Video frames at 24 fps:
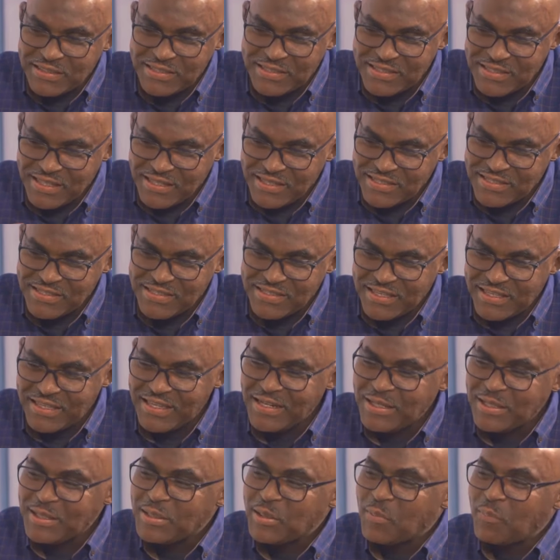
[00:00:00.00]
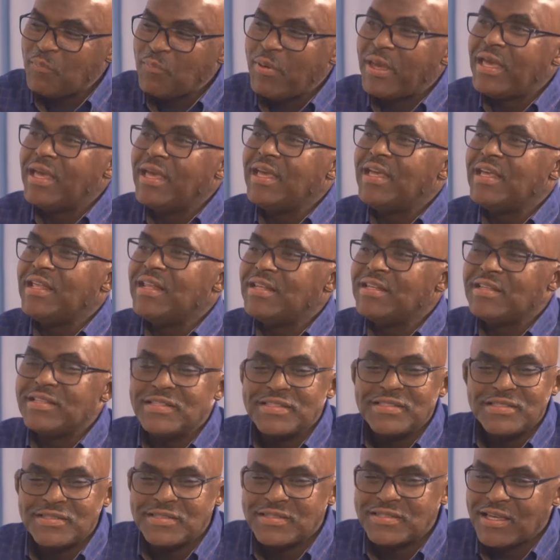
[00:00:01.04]
hits the skin, the
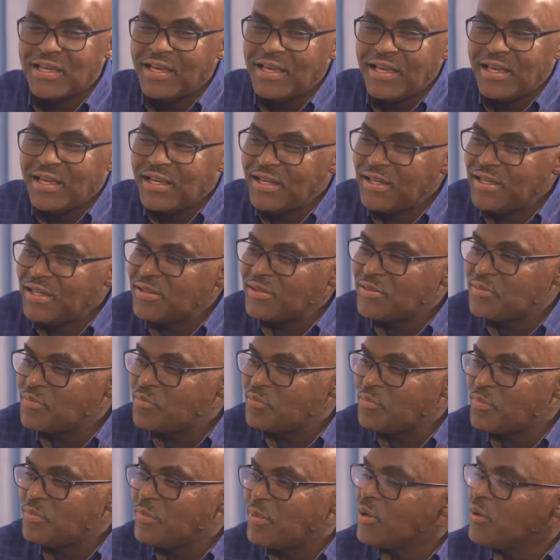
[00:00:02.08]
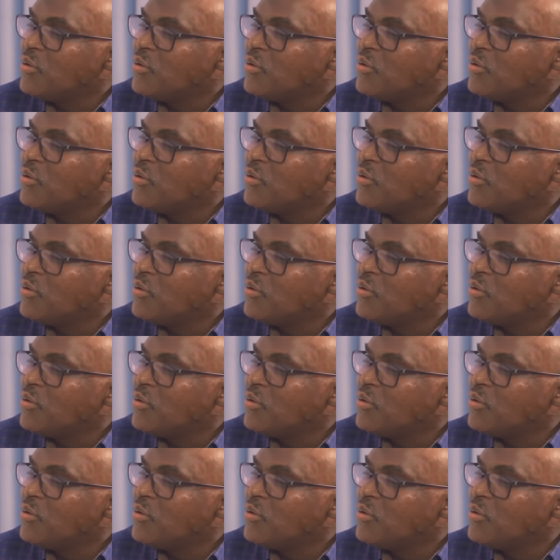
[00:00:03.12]
pain, it